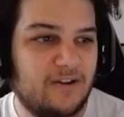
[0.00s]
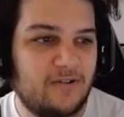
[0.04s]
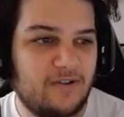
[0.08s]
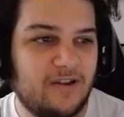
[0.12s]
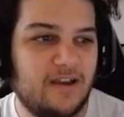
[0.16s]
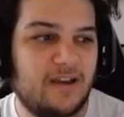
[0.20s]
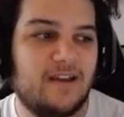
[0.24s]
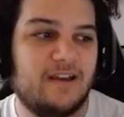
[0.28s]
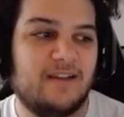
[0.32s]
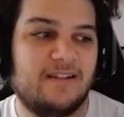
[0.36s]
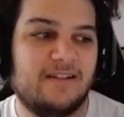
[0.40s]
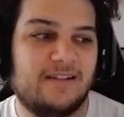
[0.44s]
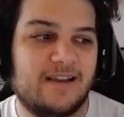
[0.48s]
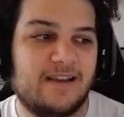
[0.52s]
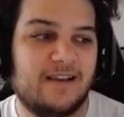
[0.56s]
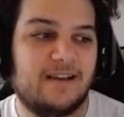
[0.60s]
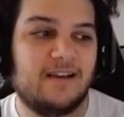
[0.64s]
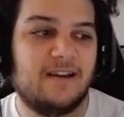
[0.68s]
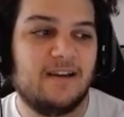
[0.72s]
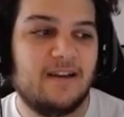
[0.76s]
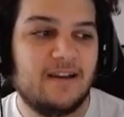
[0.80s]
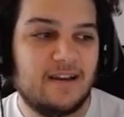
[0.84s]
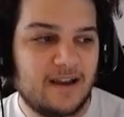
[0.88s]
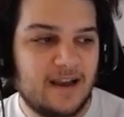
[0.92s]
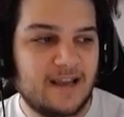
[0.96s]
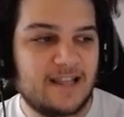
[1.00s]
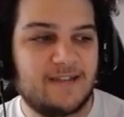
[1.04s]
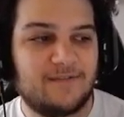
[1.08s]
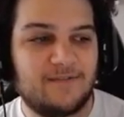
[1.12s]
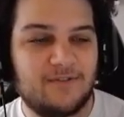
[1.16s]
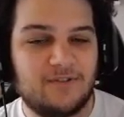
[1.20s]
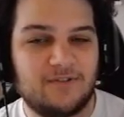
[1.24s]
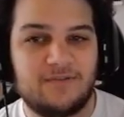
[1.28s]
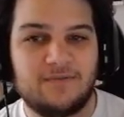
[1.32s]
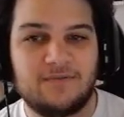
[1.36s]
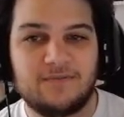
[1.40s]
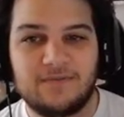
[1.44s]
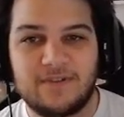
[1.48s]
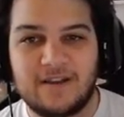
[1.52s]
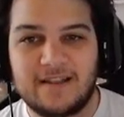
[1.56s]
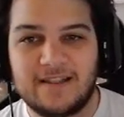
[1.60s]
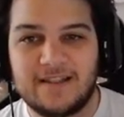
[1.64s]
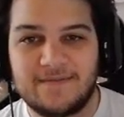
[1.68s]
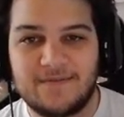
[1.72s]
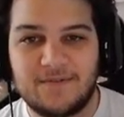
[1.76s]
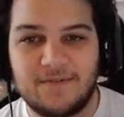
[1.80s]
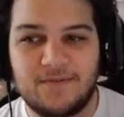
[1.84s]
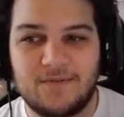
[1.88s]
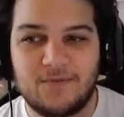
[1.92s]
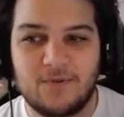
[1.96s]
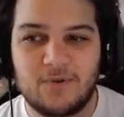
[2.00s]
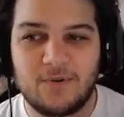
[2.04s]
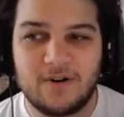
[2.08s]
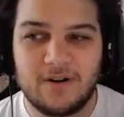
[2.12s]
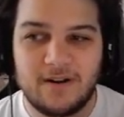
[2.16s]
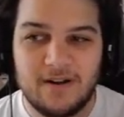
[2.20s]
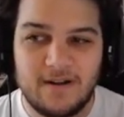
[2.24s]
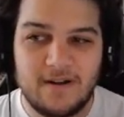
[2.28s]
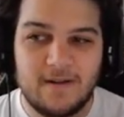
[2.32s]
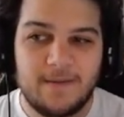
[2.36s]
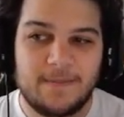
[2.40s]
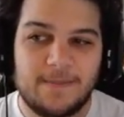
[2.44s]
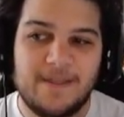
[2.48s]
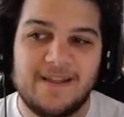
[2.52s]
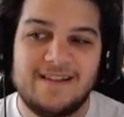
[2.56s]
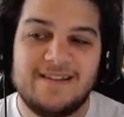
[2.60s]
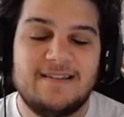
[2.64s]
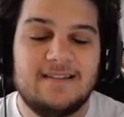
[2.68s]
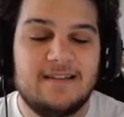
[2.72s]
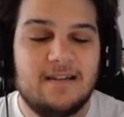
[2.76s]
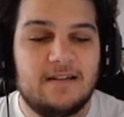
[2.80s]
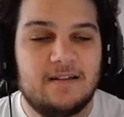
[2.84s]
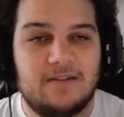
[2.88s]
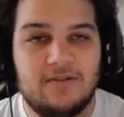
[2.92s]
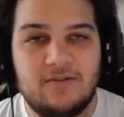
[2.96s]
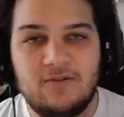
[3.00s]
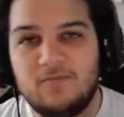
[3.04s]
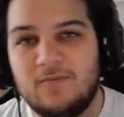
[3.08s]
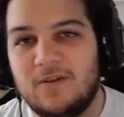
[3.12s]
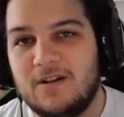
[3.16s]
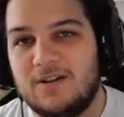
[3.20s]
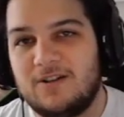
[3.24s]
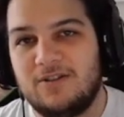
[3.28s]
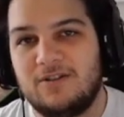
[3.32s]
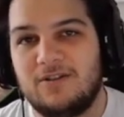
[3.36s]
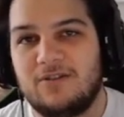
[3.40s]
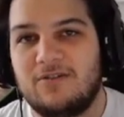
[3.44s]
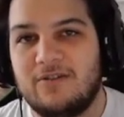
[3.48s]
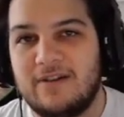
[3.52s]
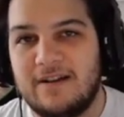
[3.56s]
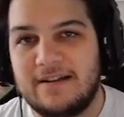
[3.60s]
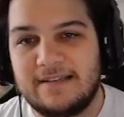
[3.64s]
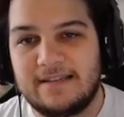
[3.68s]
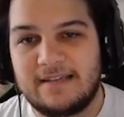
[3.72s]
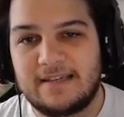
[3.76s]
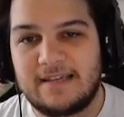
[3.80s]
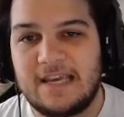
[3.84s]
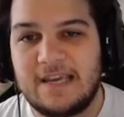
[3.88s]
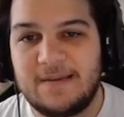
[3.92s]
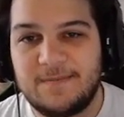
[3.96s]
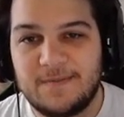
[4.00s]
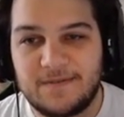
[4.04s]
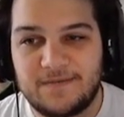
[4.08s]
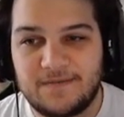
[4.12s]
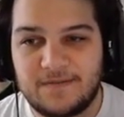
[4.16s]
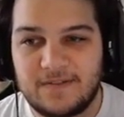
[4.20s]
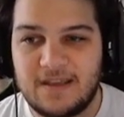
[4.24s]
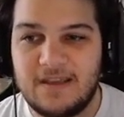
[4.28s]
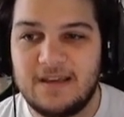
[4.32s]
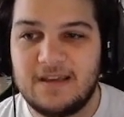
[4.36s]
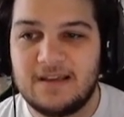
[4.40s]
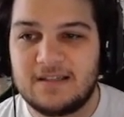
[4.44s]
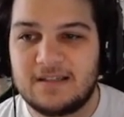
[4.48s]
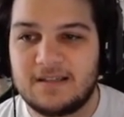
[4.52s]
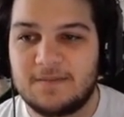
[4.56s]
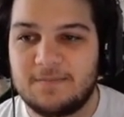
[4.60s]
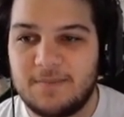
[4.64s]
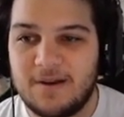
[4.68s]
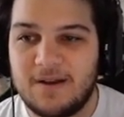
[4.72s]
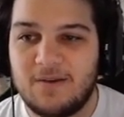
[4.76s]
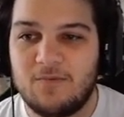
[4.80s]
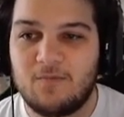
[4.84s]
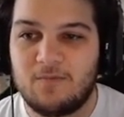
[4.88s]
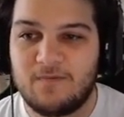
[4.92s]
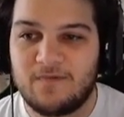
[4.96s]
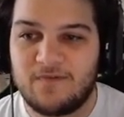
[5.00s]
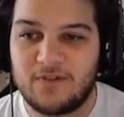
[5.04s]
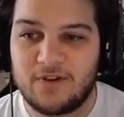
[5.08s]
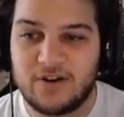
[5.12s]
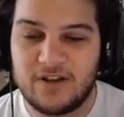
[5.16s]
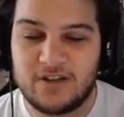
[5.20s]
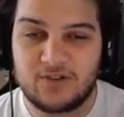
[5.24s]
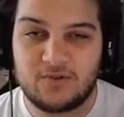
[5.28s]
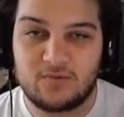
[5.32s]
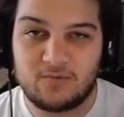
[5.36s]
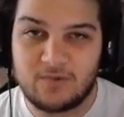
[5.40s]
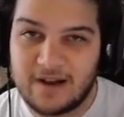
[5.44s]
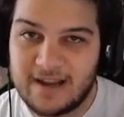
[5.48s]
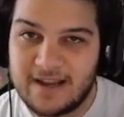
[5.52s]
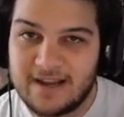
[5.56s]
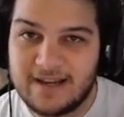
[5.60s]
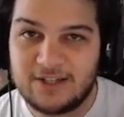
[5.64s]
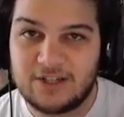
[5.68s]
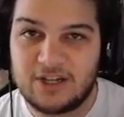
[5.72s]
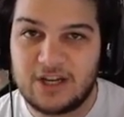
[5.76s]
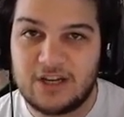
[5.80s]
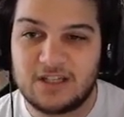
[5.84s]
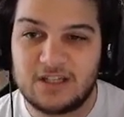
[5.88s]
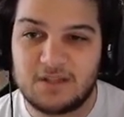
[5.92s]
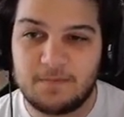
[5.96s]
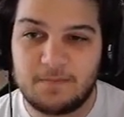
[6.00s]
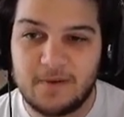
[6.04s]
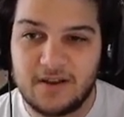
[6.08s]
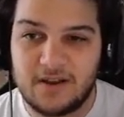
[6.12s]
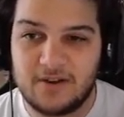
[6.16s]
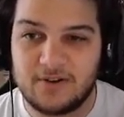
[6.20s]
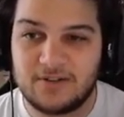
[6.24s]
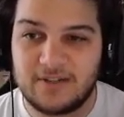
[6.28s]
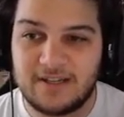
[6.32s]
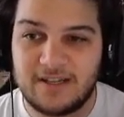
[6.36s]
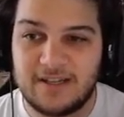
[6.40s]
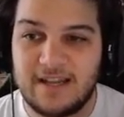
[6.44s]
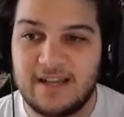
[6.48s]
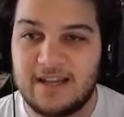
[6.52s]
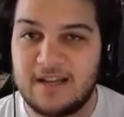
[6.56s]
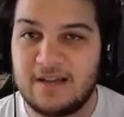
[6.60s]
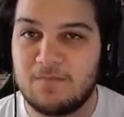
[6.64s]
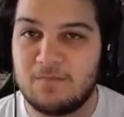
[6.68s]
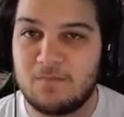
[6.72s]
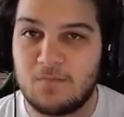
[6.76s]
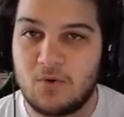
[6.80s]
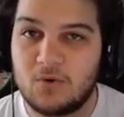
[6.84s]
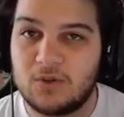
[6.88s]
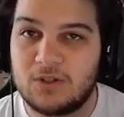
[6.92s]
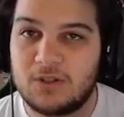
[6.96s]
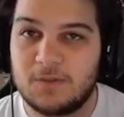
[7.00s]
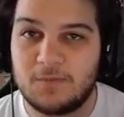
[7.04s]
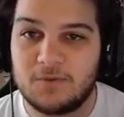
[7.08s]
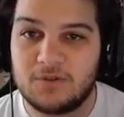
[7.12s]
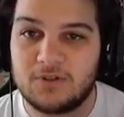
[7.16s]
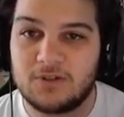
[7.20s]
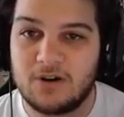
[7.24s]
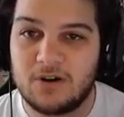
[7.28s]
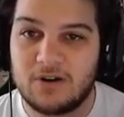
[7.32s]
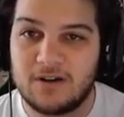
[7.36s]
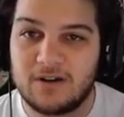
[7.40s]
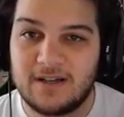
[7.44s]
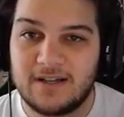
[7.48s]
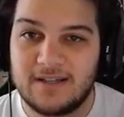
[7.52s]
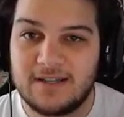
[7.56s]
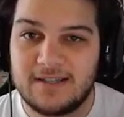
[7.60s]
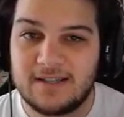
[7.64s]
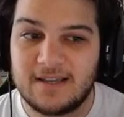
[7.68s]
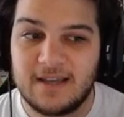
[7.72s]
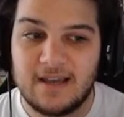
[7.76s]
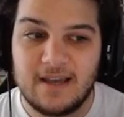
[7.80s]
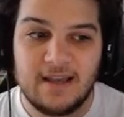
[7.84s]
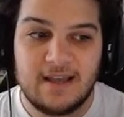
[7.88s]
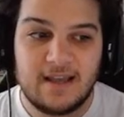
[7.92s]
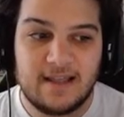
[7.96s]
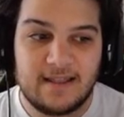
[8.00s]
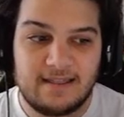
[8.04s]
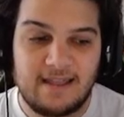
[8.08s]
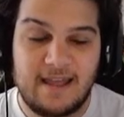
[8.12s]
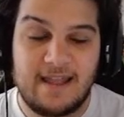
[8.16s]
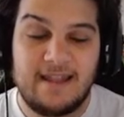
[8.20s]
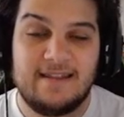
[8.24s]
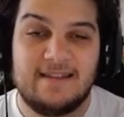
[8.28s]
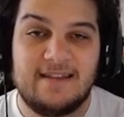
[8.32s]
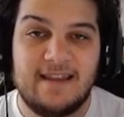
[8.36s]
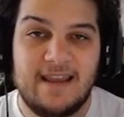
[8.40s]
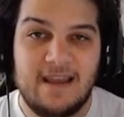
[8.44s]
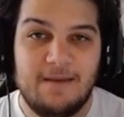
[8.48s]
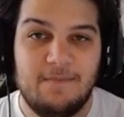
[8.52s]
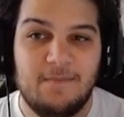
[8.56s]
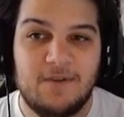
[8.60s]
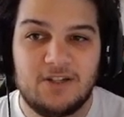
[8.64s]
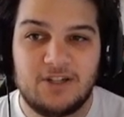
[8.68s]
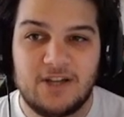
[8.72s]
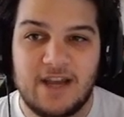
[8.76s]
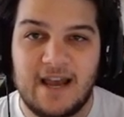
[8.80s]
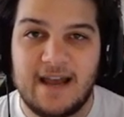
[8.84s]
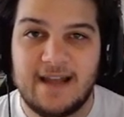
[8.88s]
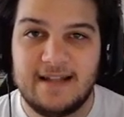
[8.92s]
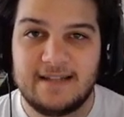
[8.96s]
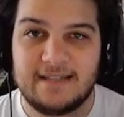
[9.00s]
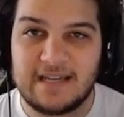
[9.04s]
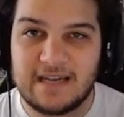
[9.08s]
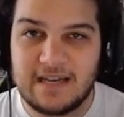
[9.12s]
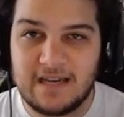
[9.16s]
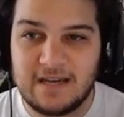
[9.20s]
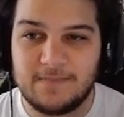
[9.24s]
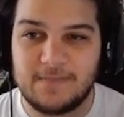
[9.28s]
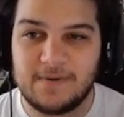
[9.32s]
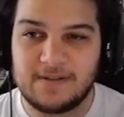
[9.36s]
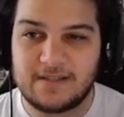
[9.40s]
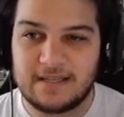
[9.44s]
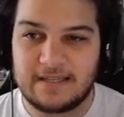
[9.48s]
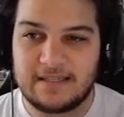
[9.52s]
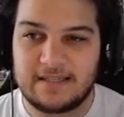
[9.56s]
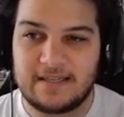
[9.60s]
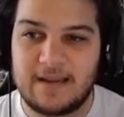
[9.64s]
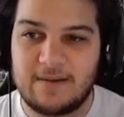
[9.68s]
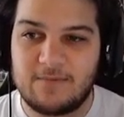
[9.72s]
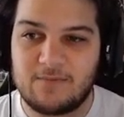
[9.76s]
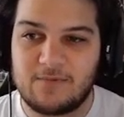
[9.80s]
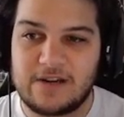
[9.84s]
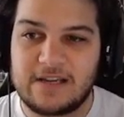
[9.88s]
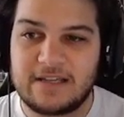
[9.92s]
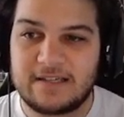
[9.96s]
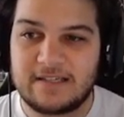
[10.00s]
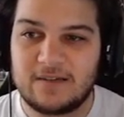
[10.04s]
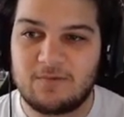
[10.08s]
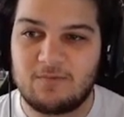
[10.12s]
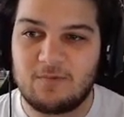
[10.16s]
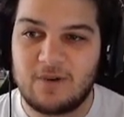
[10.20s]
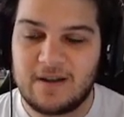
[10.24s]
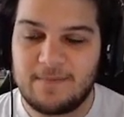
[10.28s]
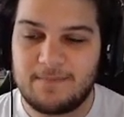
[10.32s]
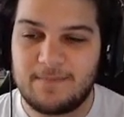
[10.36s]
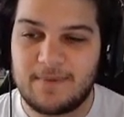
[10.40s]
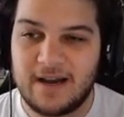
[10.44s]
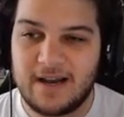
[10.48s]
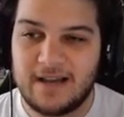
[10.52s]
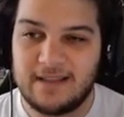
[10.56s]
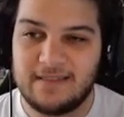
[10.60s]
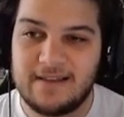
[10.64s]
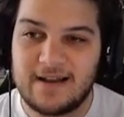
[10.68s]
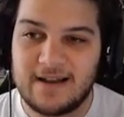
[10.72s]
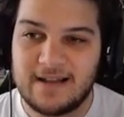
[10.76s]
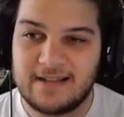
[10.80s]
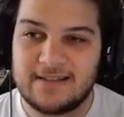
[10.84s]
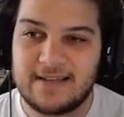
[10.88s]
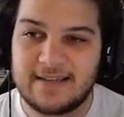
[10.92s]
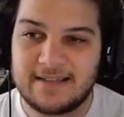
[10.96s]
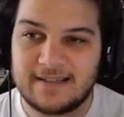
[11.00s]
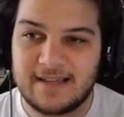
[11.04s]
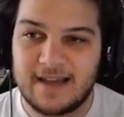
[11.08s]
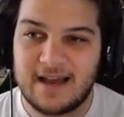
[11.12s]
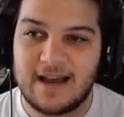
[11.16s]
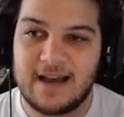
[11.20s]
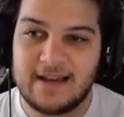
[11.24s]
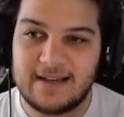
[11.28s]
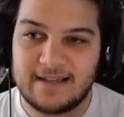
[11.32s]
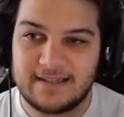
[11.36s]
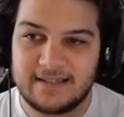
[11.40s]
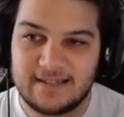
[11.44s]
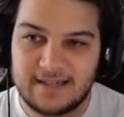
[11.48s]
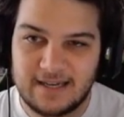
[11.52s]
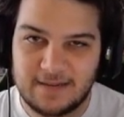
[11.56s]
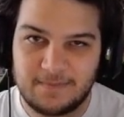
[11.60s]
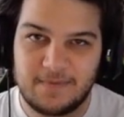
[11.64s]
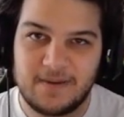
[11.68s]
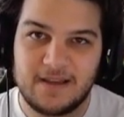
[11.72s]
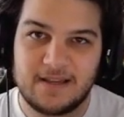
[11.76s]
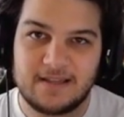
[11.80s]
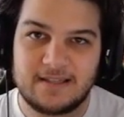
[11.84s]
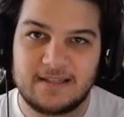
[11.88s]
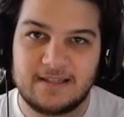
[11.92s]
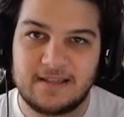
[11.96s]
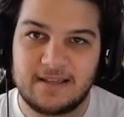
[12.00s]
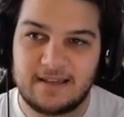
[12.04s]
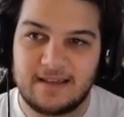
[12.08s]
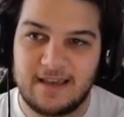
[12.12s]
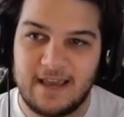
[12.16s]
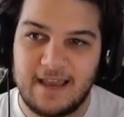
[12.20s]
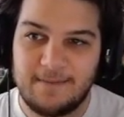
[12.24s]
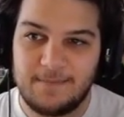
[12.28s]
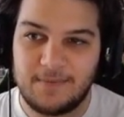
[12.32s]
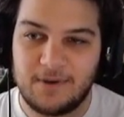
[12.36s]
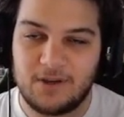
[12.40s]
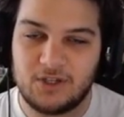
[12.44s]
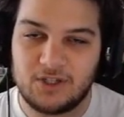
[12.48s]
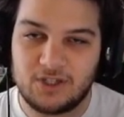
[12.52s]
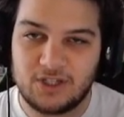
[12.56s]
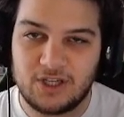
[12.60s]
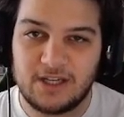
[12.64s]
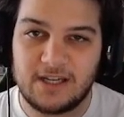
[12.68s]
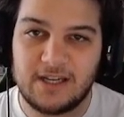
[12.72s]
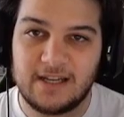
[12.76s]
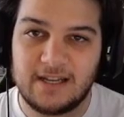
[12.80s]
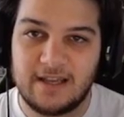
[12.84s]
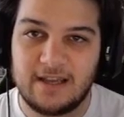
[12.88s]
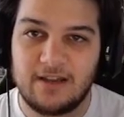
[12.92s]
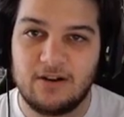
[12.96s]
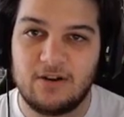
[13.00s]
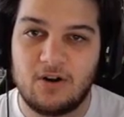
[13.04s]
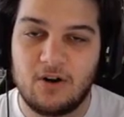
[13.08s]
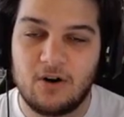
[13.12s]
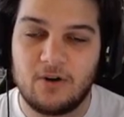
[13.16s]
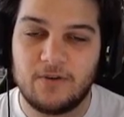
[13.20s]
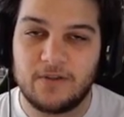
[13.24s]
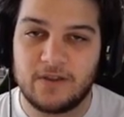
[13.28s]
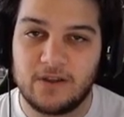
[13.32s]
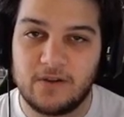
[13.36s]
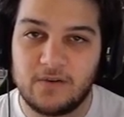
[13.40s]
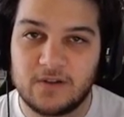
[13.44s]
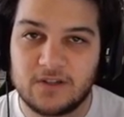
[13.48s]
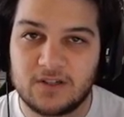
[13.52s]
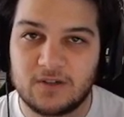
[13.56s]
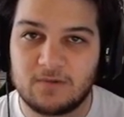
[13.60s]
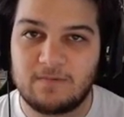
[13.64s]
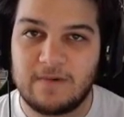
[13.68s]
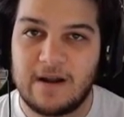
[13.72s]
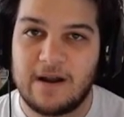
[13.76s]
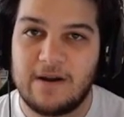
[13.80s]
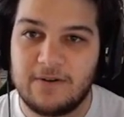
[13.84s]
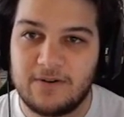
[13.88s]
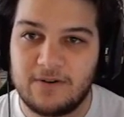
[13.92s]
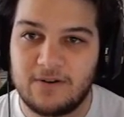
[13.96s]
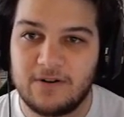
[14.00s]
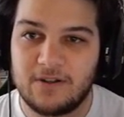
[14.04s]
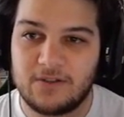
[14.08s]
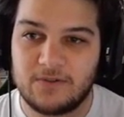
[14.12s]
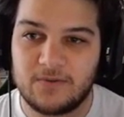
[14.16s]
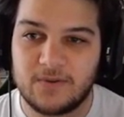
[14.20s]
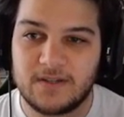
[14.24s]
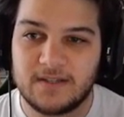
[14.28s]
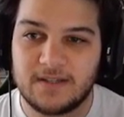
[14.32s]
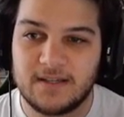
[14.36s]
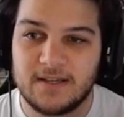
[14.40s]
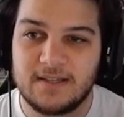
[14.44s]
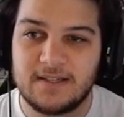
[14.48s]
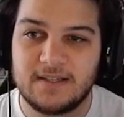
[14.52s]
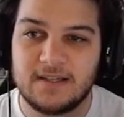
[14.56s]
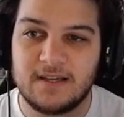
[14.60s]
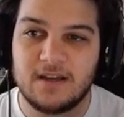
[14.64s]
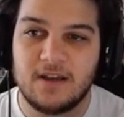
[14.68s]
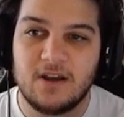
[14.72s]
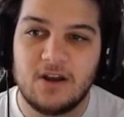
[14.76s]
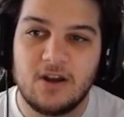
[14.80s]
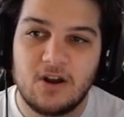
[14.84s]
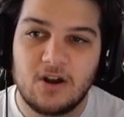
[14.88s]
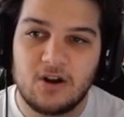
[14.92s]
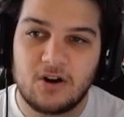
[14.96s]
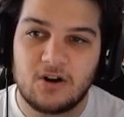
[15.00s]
Okay, like at level 4, that's not too much in the grand scheme of things, but for his range and his piercing hitting multiple targets, that damage adds up. It's the same reason why Biollante is the highest DPS in the game, because she can hit all the units around her in a 360.